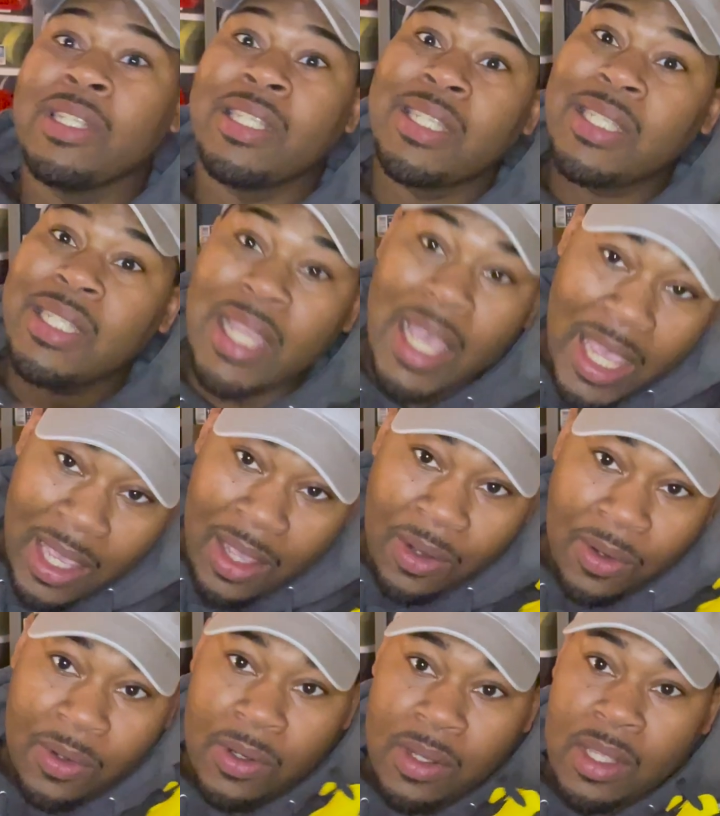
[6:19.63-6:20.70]

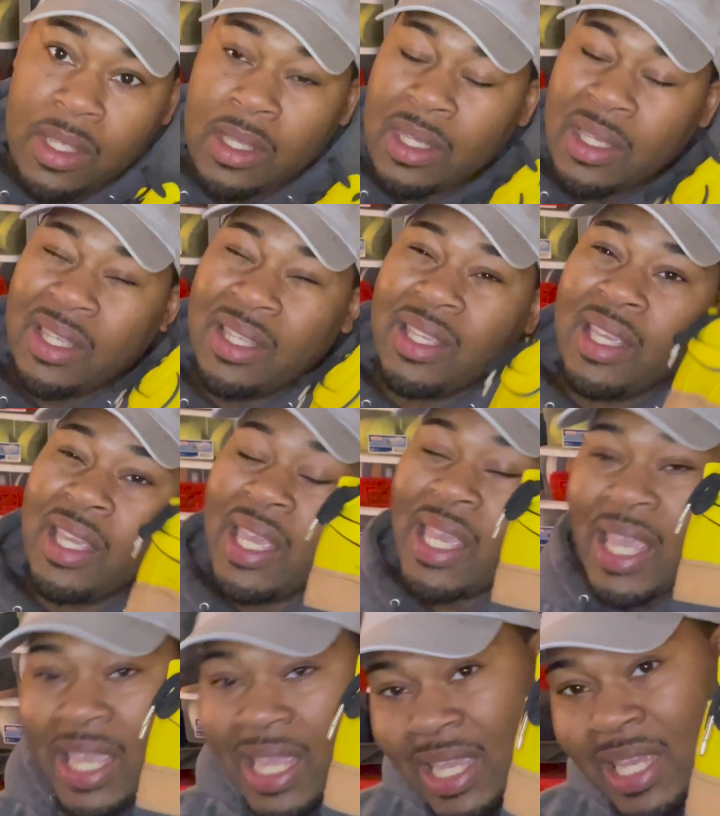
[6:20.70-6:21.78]
sale.
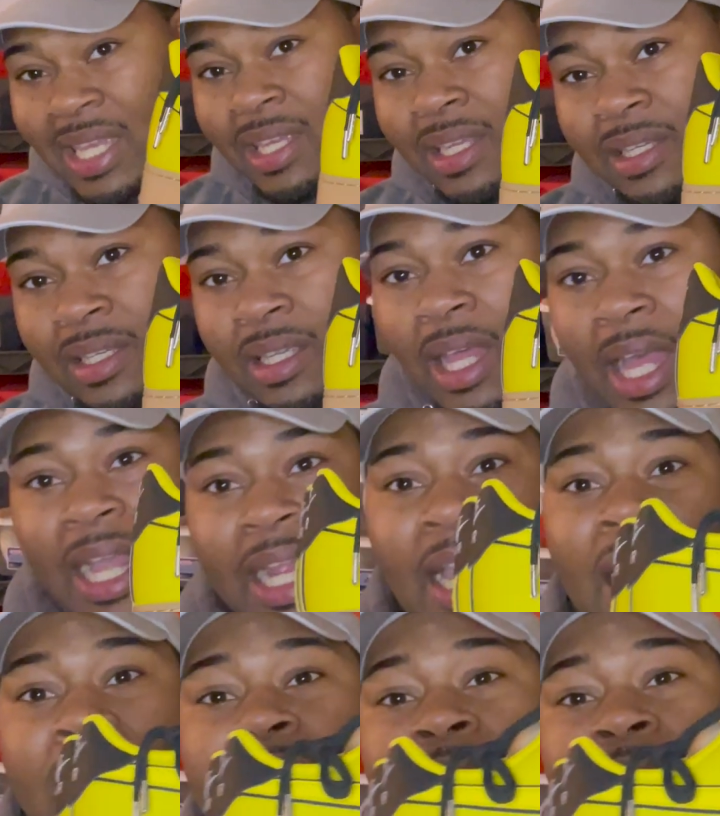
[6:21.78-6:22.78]
And I got an